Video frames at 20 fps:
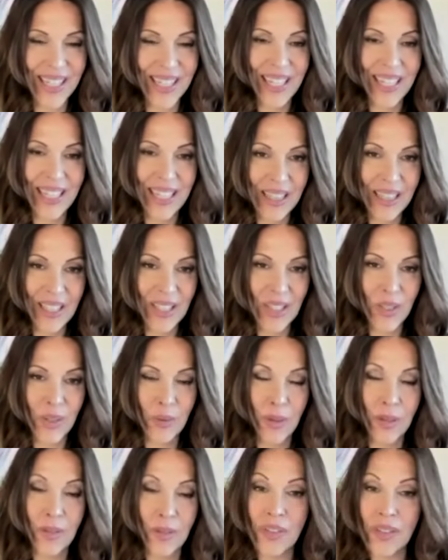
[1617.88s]
And I thank
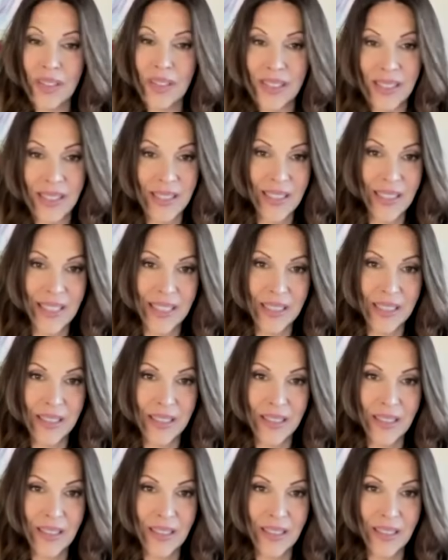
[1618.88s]
you all for listening.